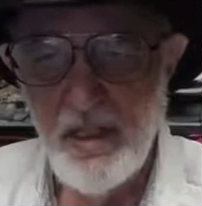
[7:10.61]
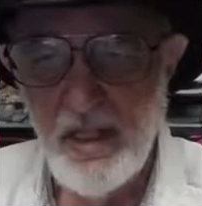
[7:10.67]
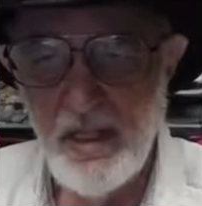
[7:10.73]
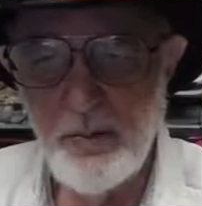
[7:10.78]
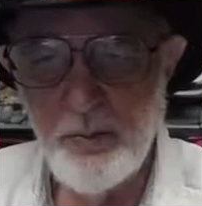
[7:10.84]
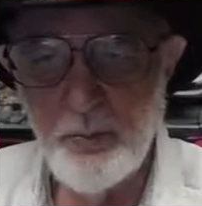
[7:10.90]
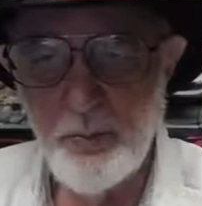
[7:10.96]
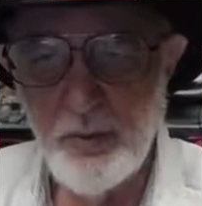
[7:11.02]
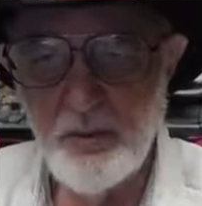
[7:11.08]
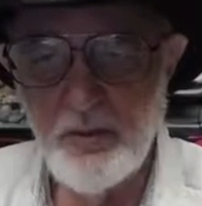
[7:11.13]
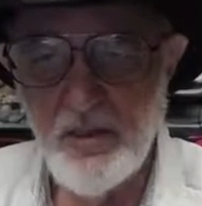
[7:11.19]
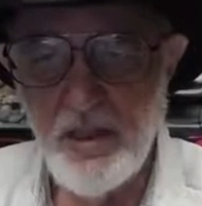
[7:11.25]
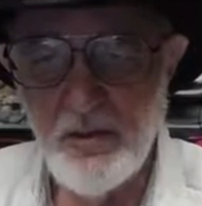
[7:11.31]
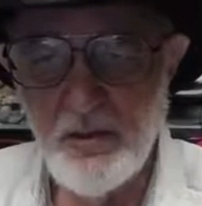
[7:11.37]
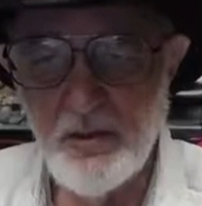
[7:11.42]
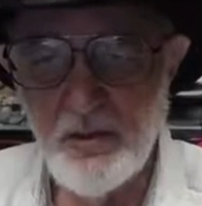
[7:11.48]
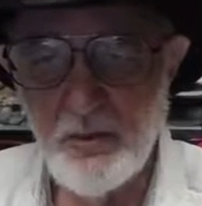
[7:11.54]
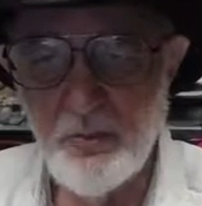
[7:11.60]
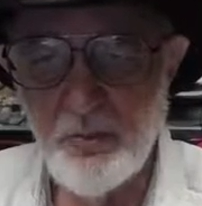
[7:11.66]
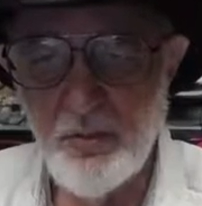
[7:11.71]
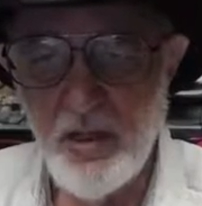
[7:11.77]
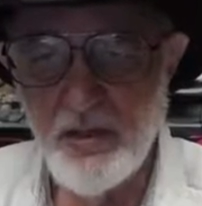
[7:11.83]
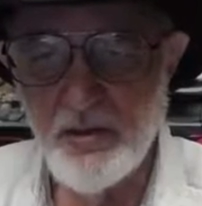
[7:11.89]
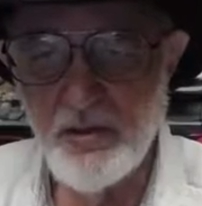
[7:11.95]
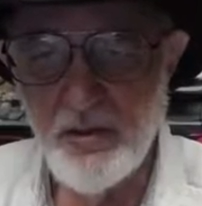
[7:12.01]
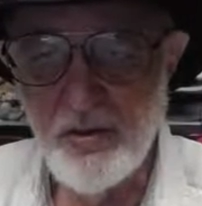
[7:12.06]
and potential
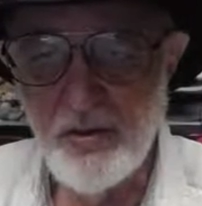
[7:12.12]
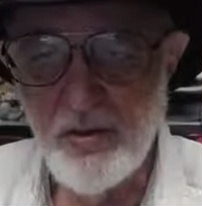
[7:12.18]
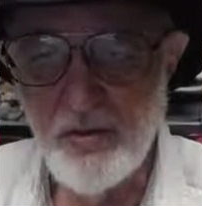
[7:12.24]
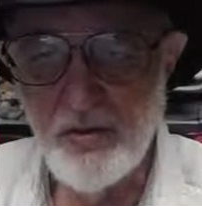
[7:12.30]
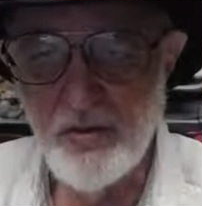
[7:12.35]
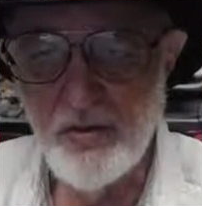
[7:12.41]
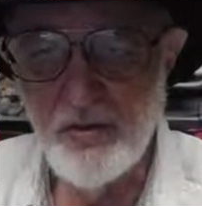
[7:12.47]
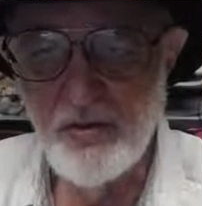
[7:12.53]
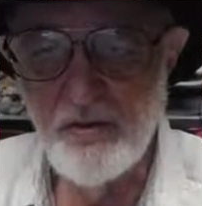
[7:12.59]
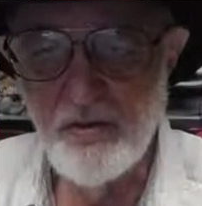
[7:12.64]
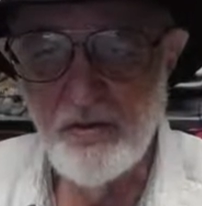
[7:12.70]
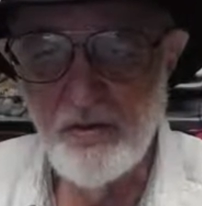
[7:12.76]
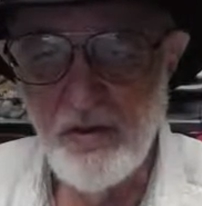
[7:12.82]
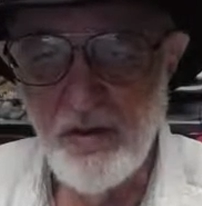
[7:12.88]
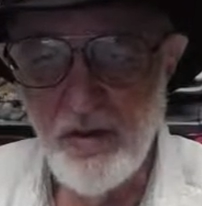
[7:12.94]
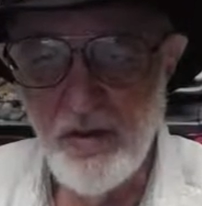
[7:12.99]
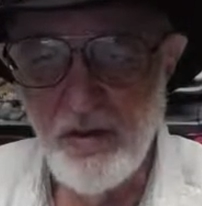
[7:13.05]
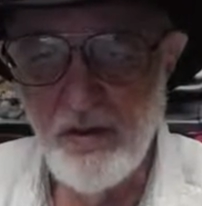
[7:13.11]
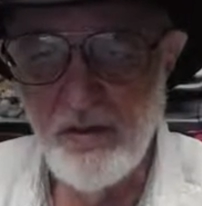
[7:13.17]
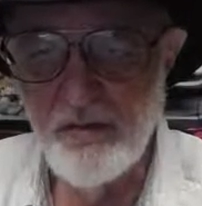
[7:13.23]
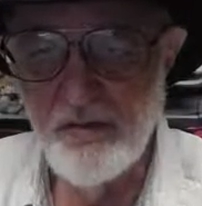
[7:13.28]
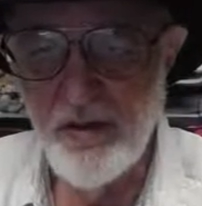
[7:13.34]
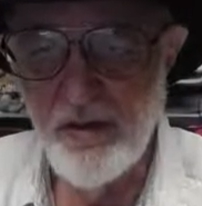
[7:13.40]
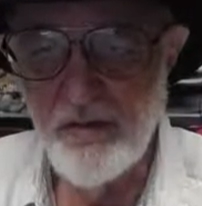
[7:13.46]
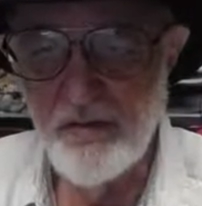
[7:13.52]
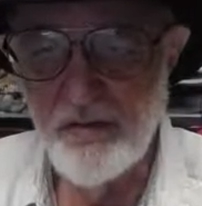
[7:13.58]
prosecution of
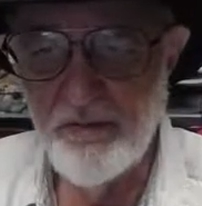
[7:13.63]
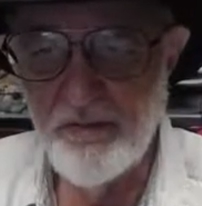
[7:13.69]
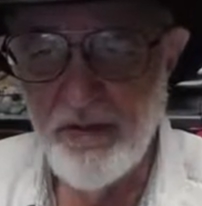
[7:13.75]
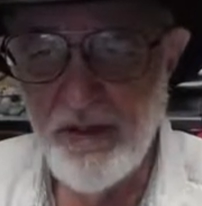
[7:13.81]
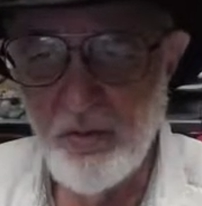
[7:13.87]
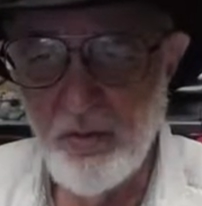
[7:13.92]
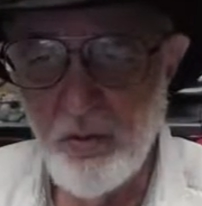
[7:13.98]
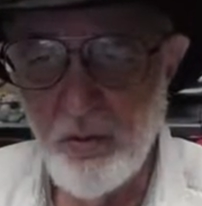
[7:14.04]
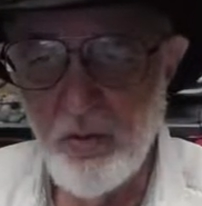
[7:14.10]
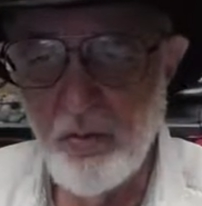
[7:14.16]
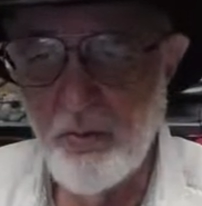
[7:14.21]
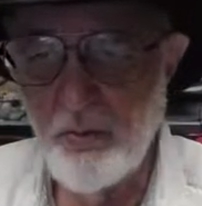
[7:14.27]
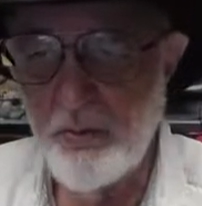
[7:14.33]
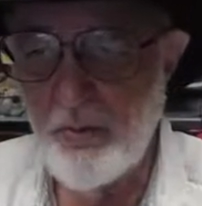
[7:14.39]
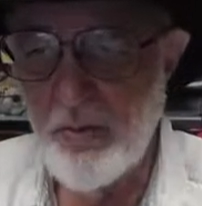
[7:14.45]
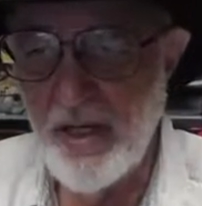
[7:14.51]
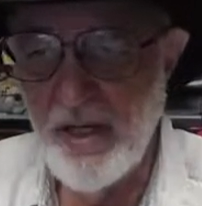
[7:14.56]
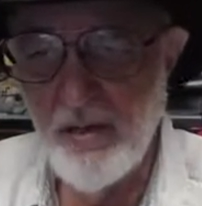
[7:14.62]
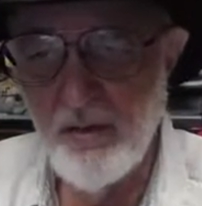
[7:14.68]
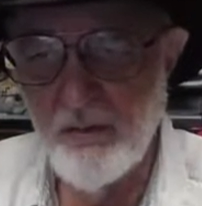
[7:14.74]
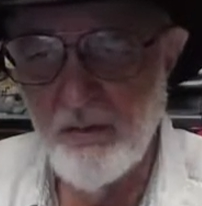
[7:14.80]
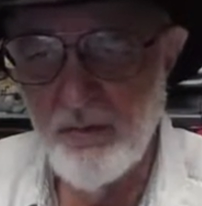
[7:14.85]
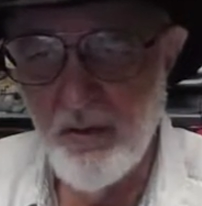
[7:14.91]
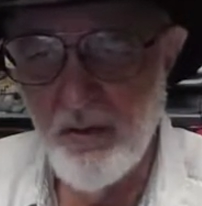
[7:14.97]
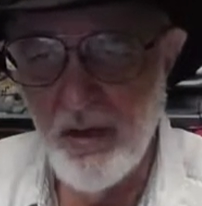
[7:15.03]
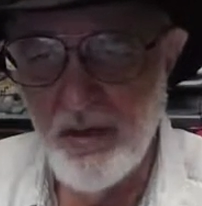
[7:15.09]
federal mail
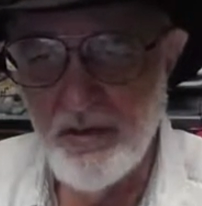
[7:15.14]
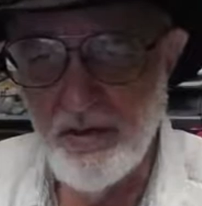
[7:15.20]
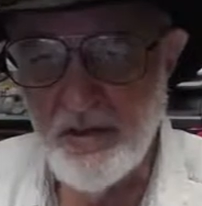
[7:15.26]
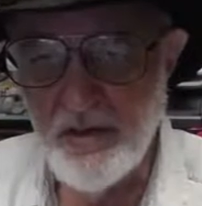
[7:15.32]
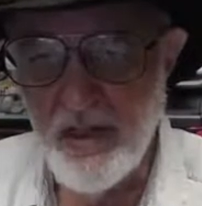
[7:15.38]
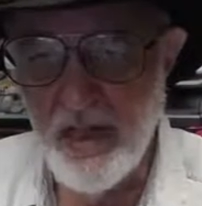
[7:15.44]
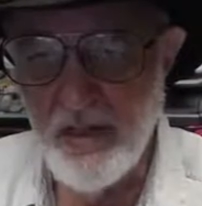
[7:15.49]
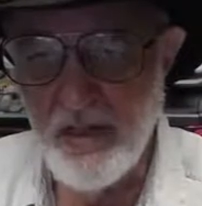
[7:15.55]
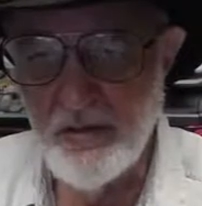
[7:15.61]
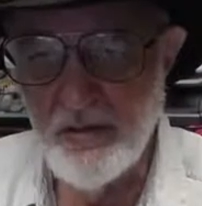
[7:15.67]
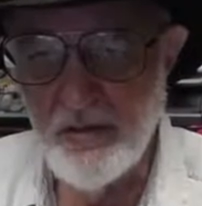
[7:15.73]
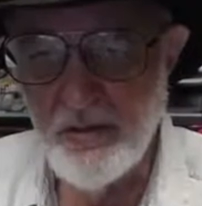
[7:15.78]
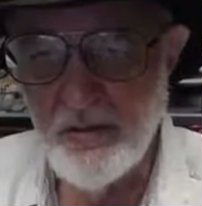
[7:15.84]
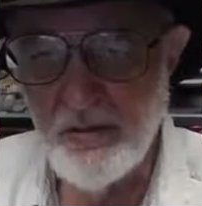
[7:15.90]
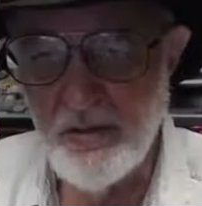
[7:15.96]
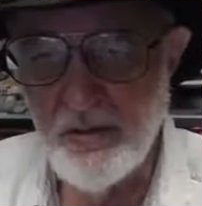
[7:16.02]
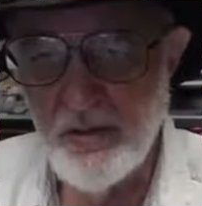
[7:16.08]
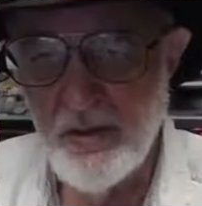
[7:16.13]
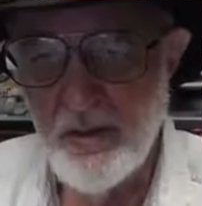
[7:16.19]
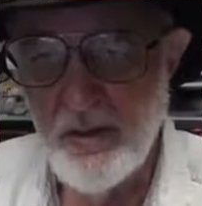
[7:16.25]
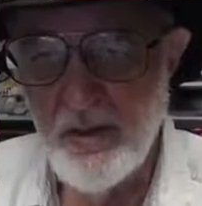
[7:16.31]
fraud statutes,